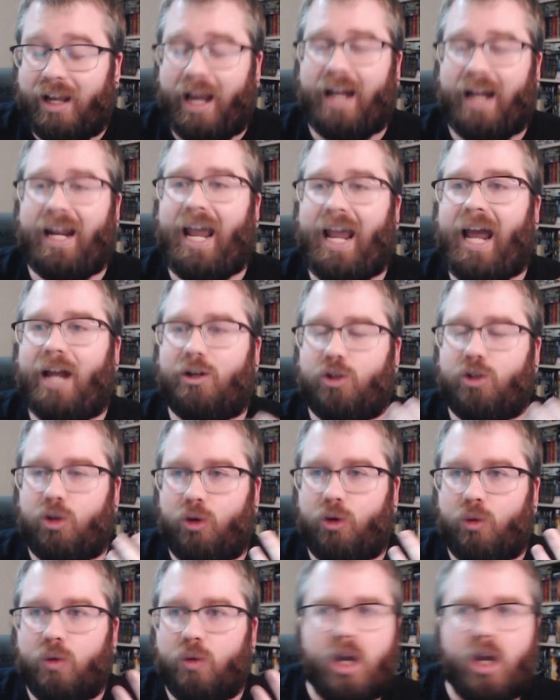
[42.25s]
And he had
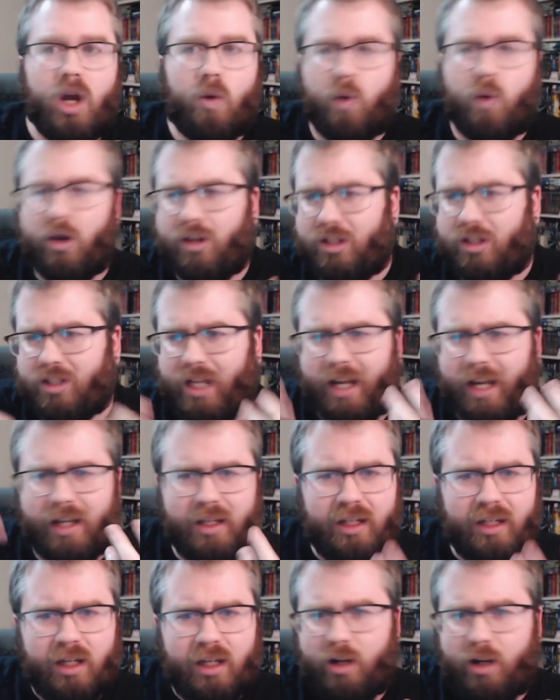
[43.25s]
to wear this, like,
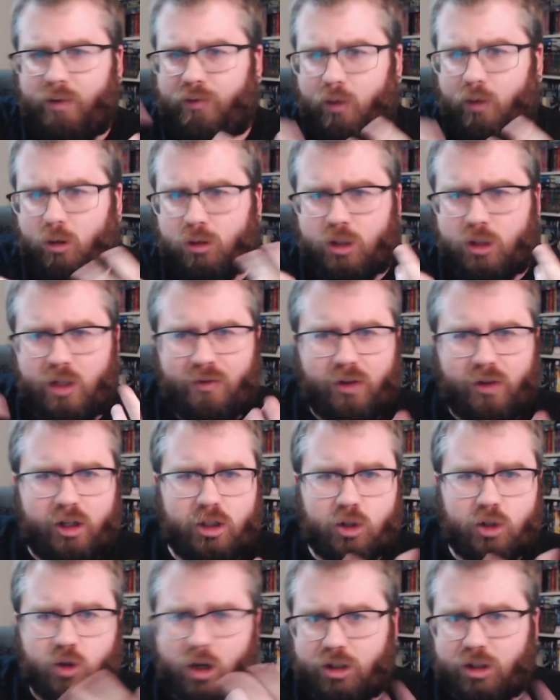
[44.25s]
version of a
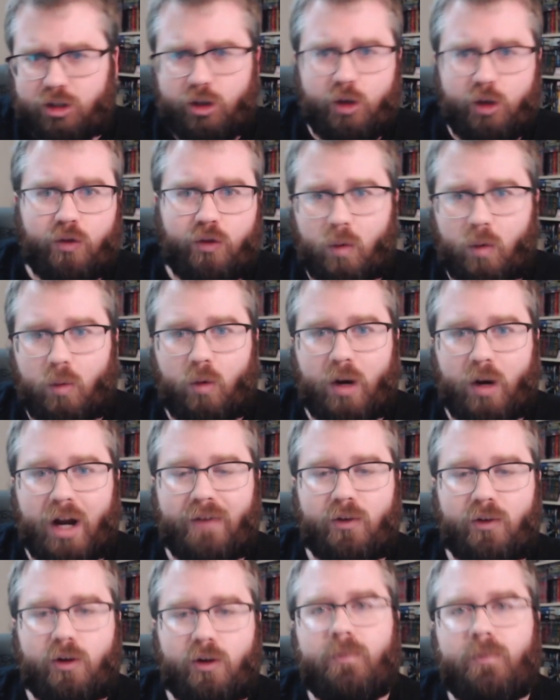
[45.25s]
construction uniform or
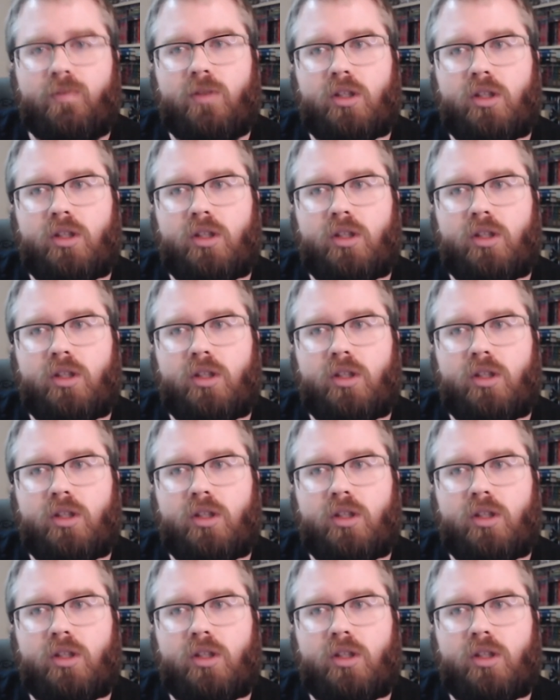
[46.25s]
whatever